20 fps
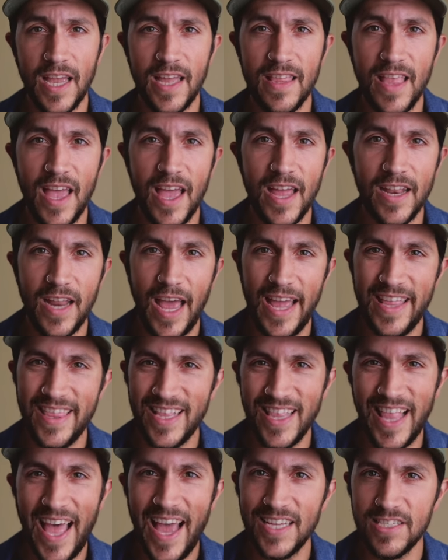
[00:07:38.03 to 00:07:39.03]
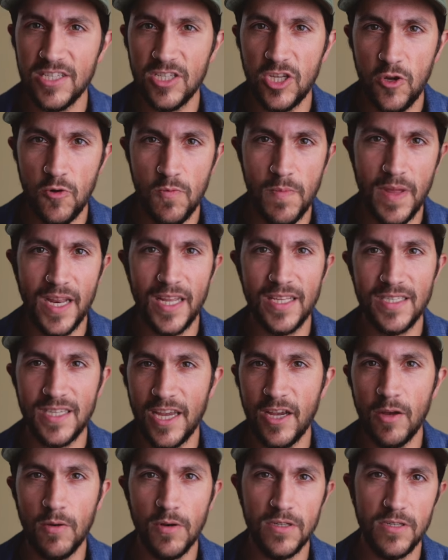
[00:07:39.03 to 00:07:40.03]
and then in the last 2 minutes, I
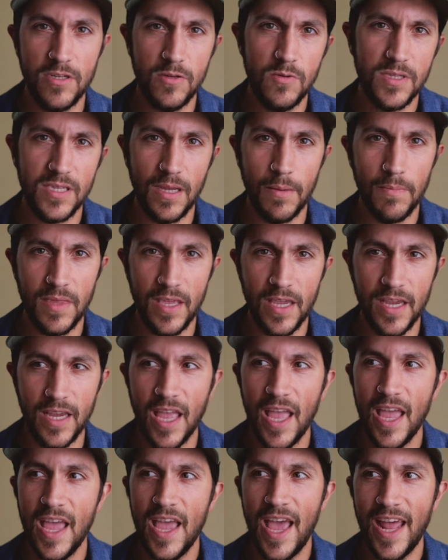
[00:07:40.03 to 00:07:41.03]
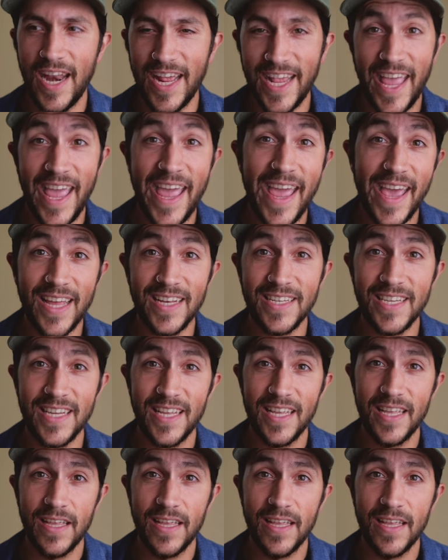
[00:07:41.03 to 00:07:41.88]
go to do something and I can't.